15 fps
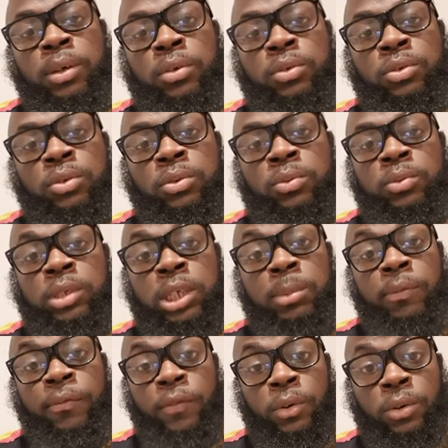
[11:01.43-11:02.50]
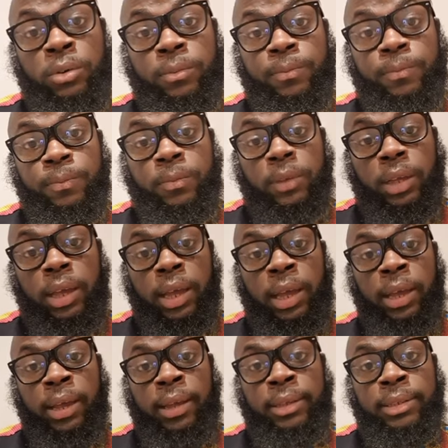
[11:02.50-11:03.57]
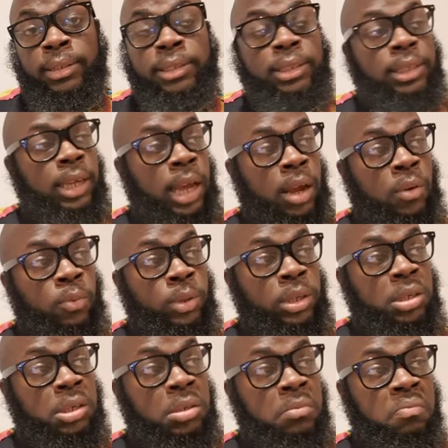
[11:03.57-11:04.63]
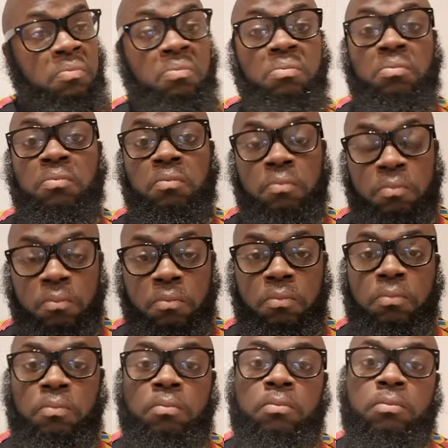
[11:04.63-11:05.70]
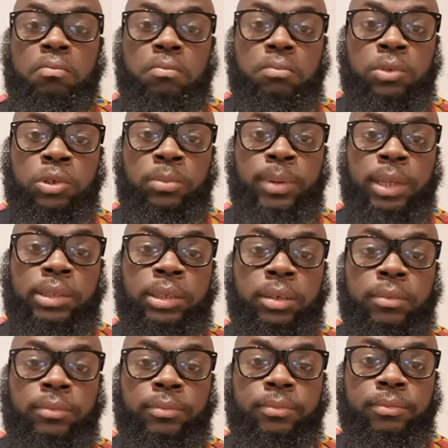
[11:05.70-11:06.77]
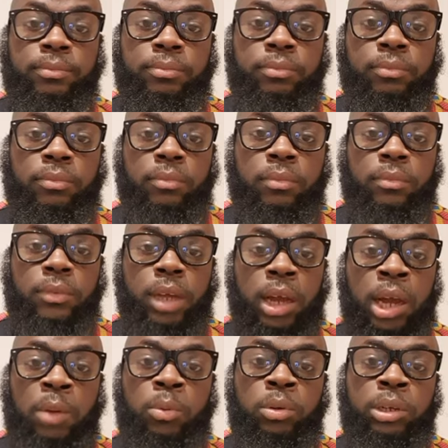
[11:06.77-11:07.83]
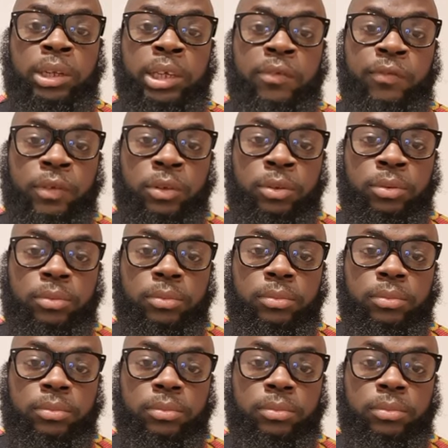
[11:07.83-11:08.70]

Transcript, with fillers: those who did it before and see how we can do better. I will leave you